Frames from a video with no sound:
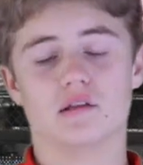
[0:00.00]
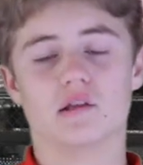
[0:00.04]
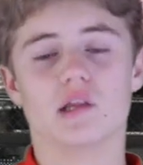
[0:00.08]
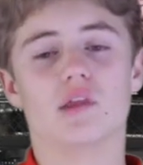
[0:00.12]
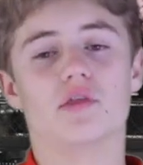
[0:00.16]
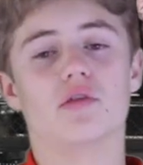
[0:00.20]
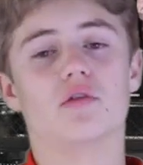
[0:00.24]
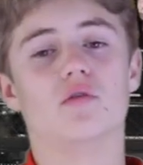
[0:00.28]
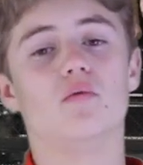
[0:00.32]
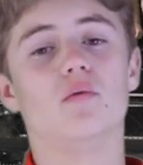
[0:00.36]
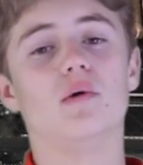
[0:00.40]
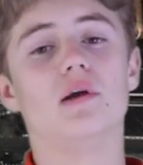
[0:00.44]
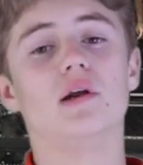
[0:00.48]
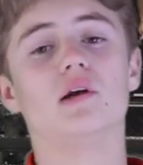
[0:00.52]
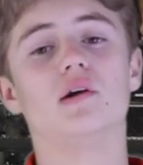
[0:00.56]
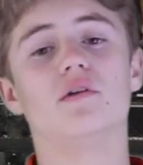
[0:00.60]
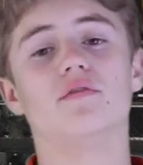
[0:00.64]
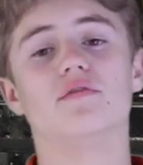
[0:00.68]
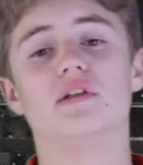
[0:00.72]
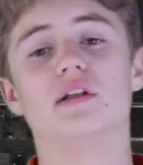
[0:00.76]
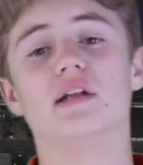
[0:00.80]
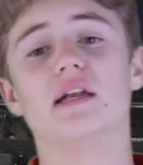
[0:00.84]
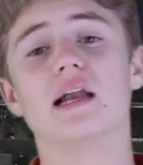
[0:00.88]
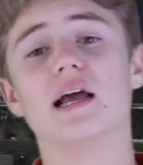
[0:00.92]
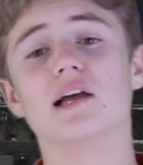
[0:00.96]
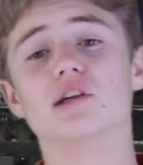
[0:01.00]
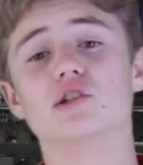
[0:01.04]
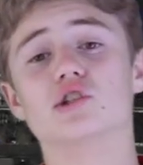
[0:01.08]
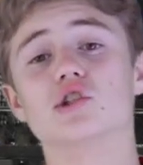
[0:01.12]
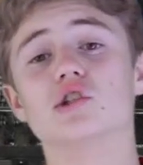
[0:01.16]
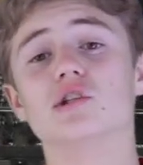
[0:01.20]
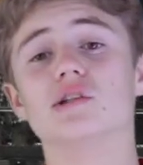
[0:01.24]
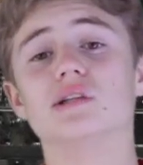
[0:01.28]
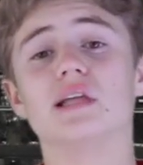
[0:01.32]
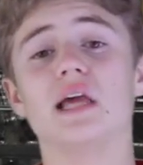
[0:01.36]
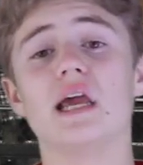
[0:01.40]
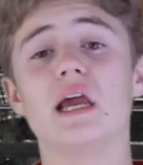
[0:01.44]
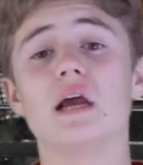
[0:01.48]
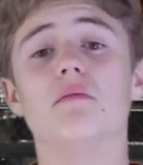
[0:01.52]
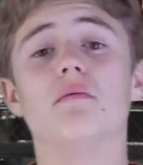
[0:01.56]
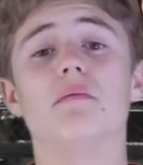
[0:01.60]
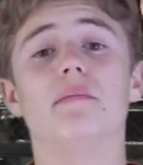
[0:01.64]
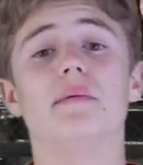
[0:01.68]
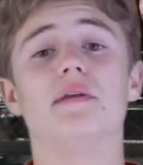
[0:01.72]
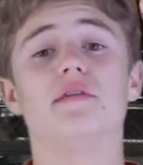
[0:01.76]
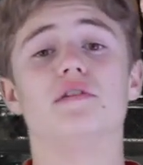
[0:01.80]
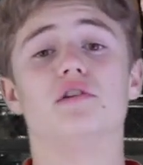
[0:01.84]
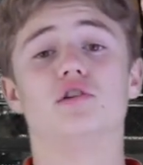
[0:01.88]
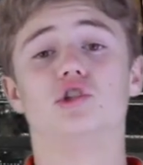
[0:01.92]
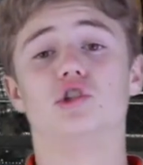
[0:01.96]
that the winner of the National League will
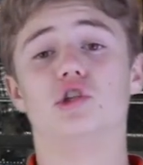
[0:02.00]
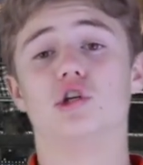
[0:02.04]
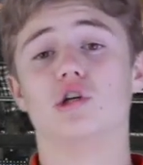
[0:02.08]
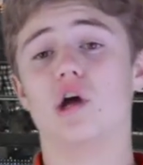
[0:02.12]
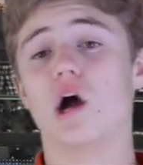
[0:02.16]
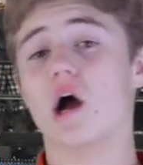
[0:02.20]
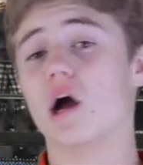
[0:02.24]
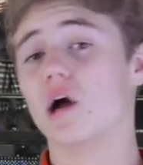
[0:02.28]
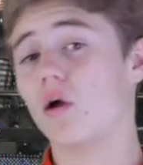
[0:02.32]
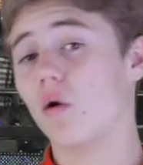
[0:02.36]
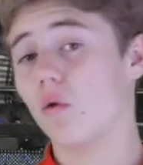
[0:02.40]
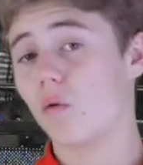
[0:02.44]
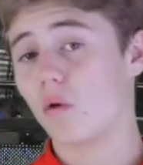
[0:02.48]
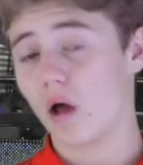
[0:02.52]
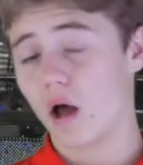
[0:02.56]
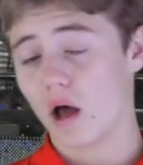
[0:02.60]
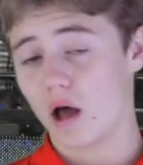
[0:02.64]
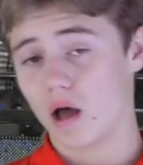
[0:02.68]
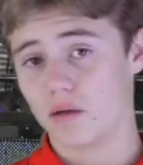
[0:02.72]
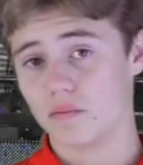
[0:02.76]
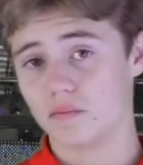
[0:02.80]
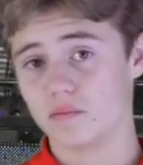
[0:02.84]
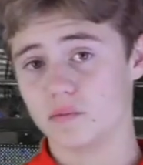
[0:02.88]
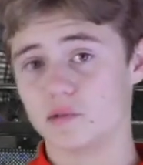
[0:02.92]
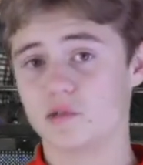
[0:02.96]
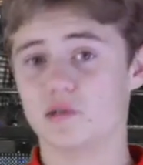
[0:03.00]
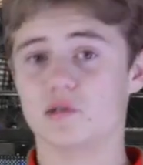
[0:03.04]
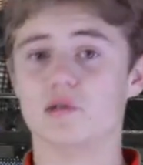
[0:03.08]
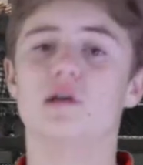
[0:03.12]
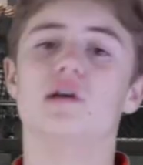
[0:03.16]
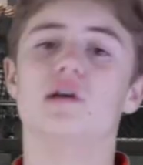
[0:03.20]
be the Chicago Cubs,